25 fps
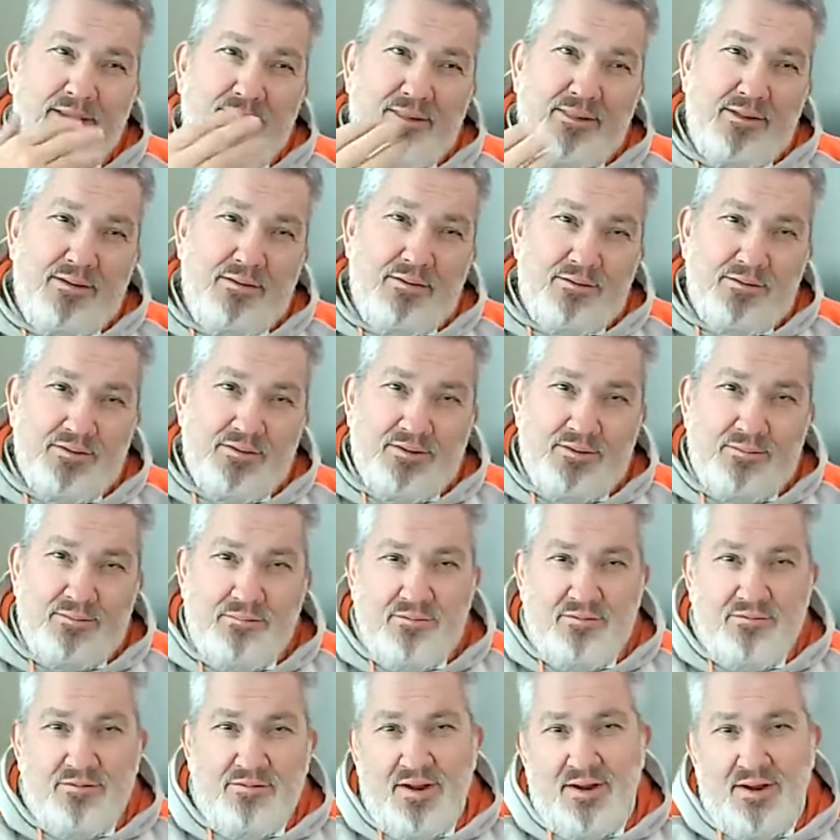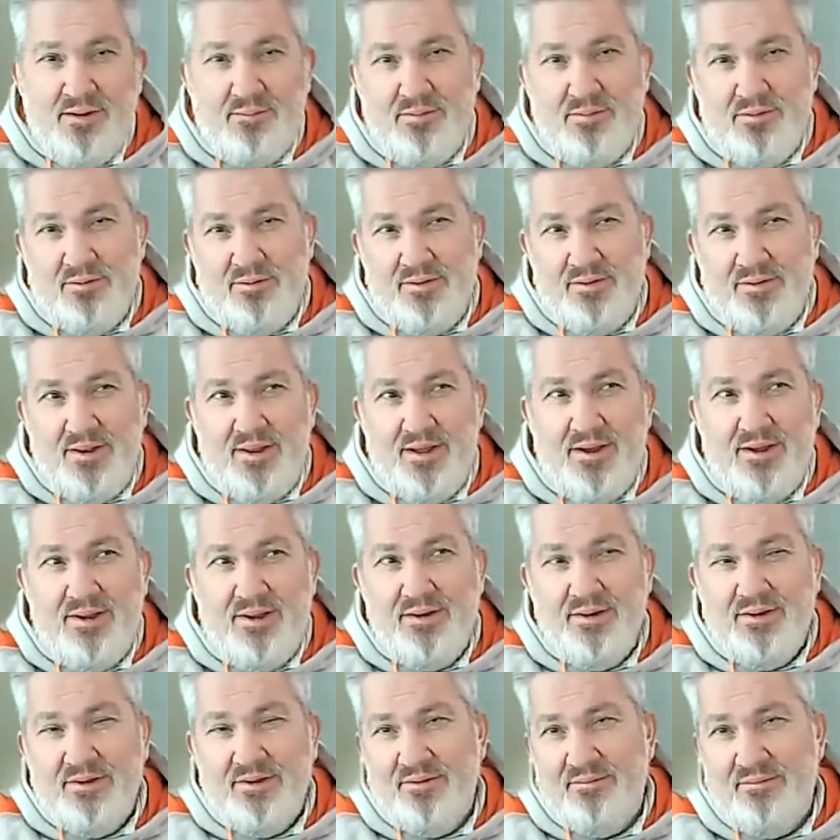There are some available on
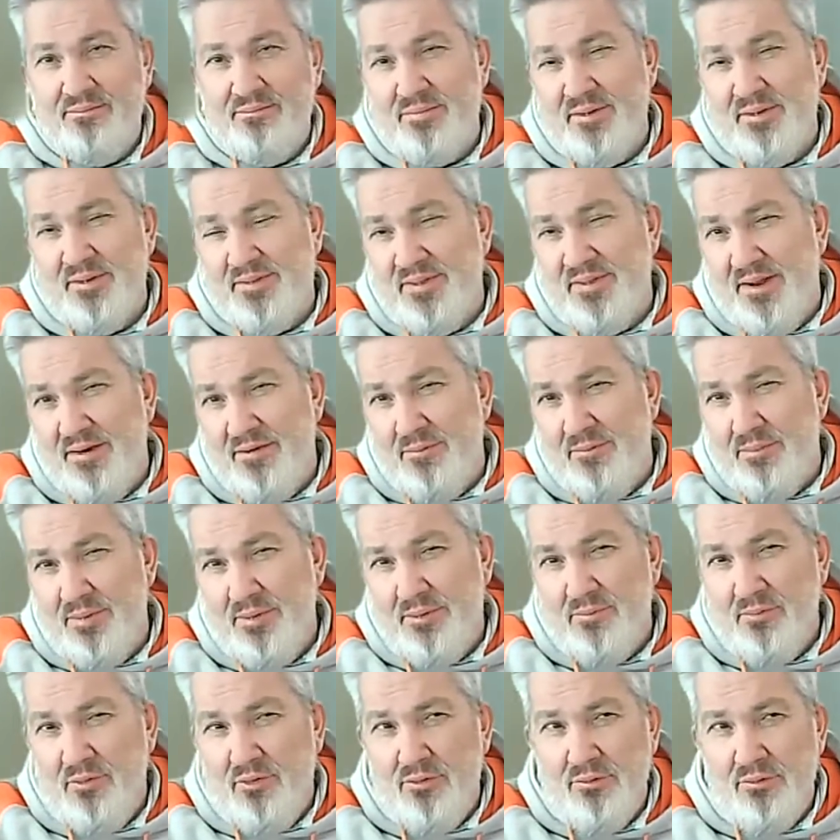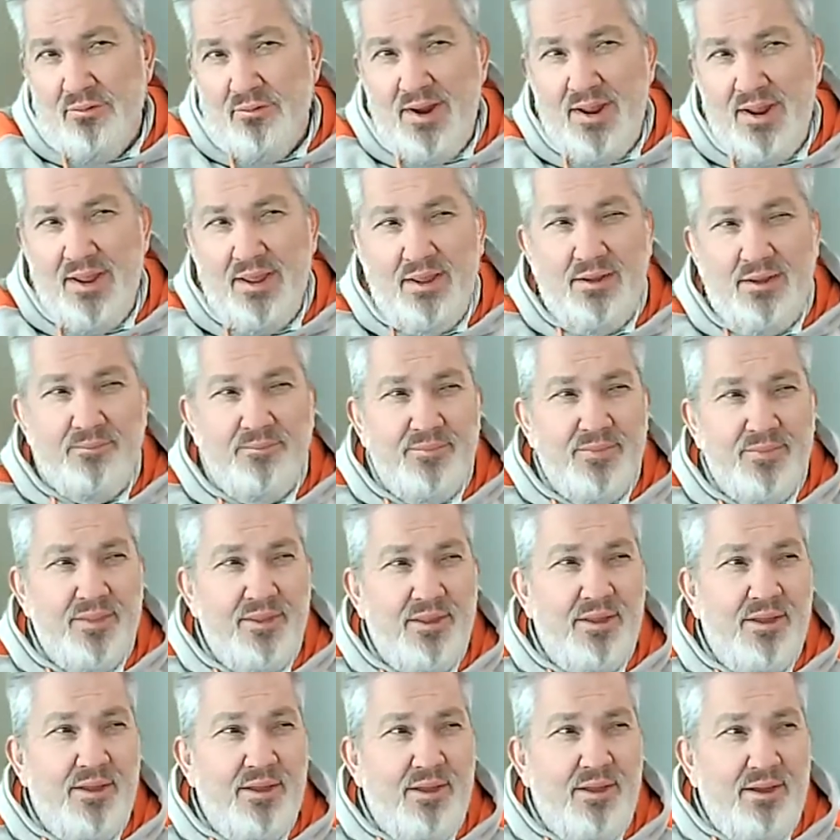Linux, but they're a bit more rare.
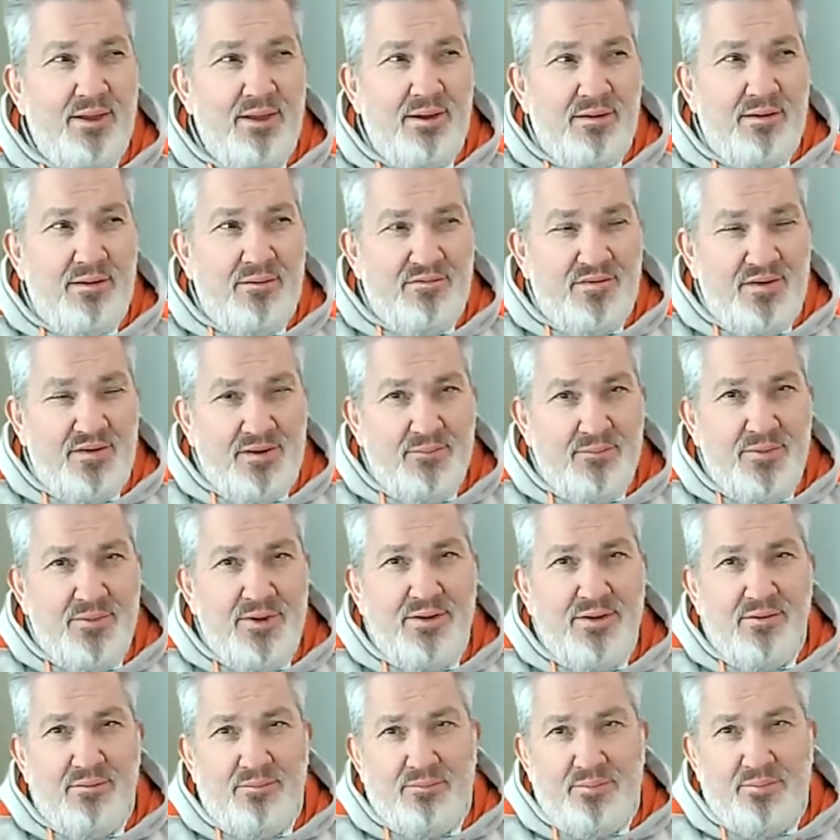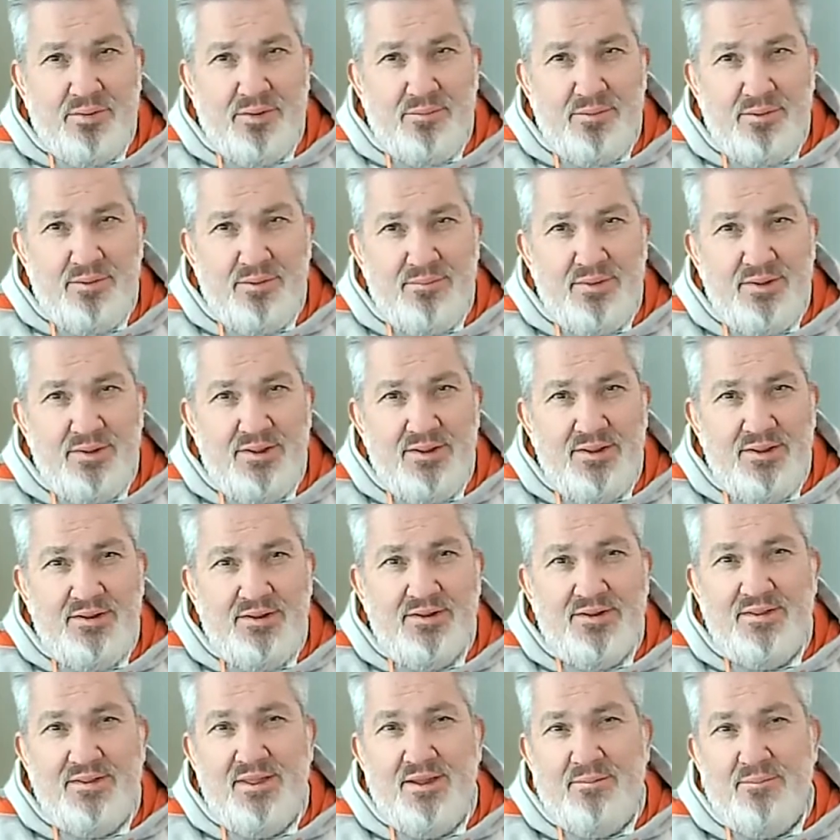Fundamental problem
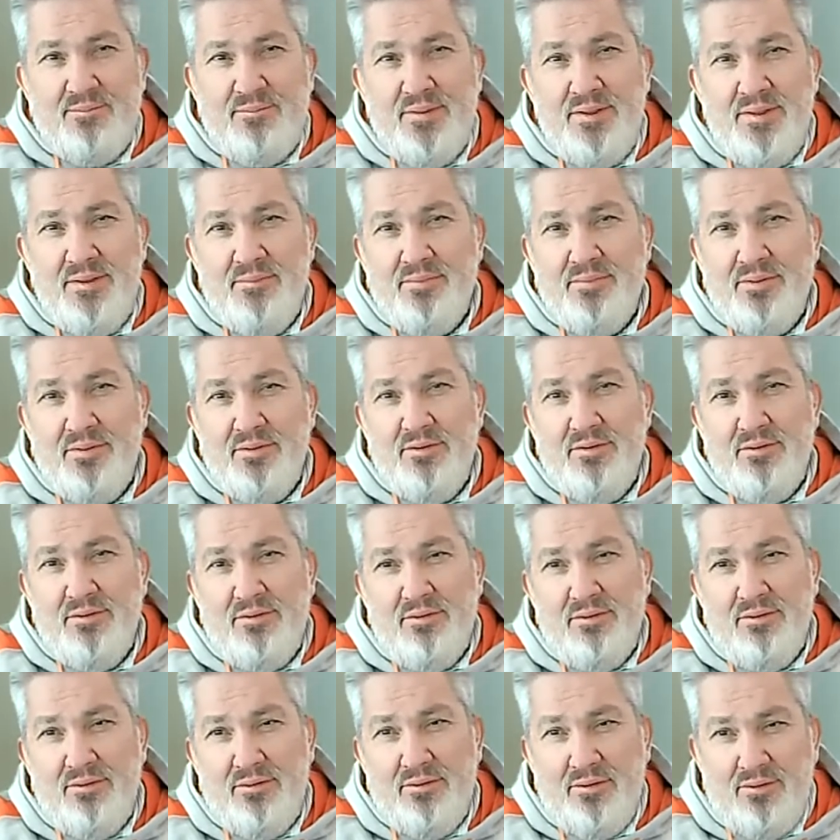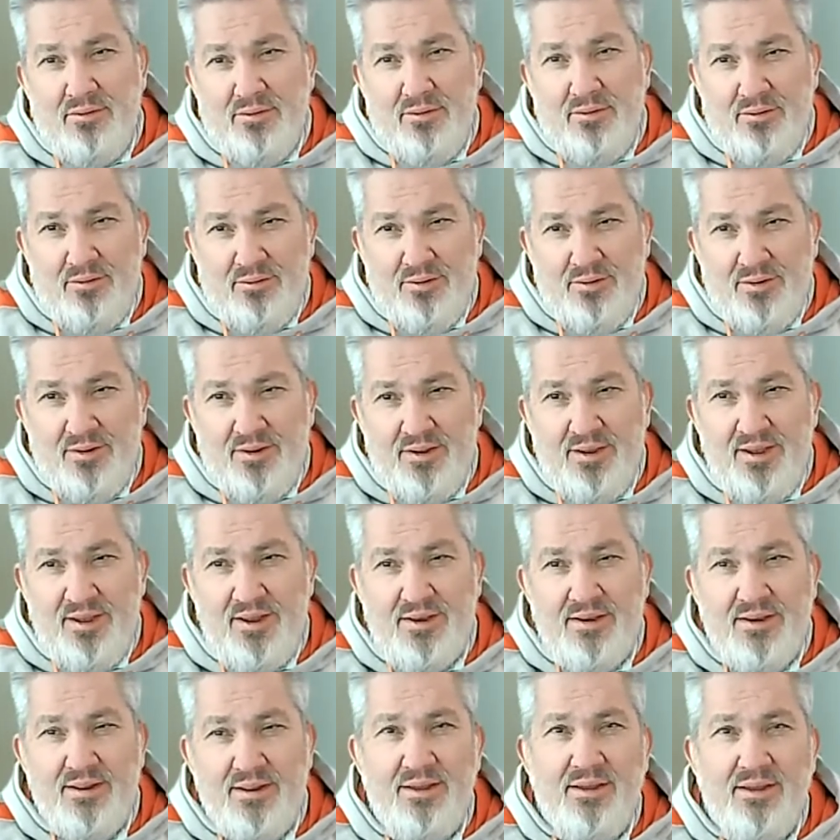is that people are
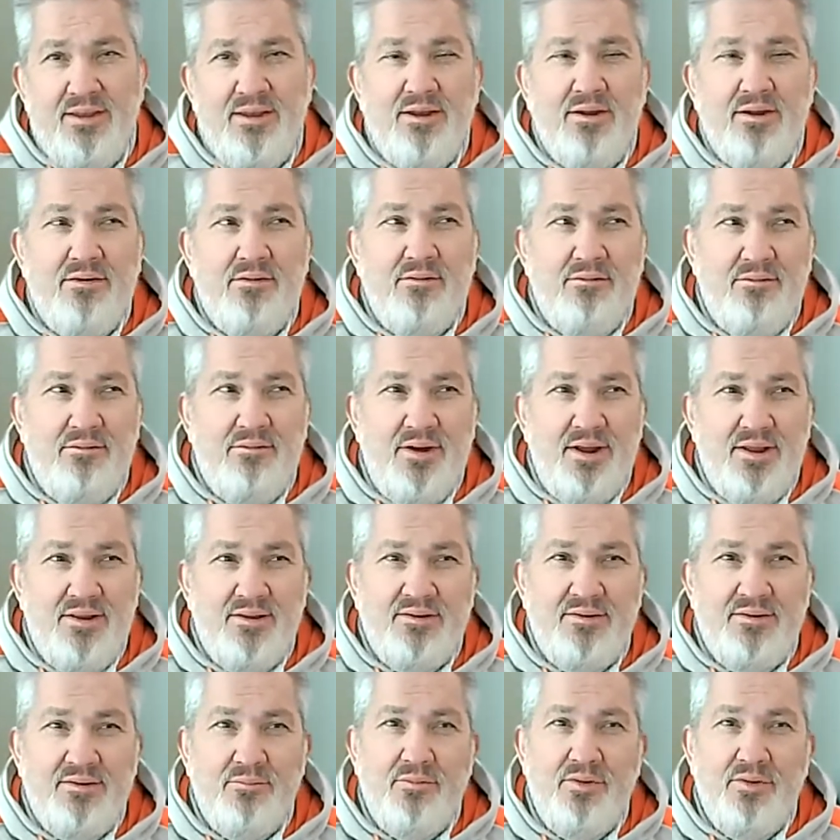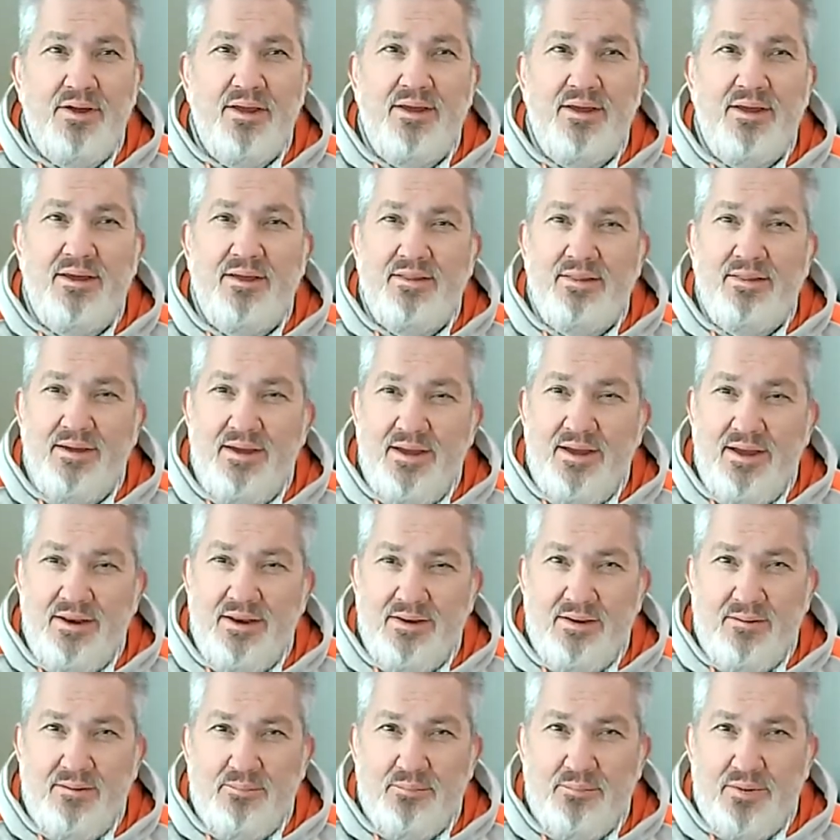getting ransomware in the
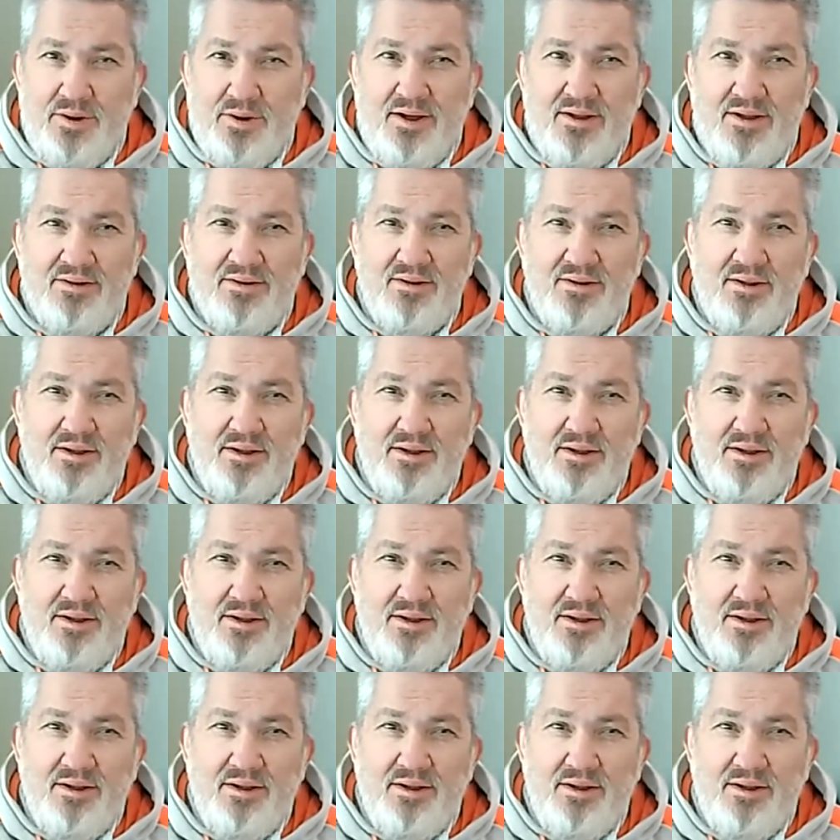enterprise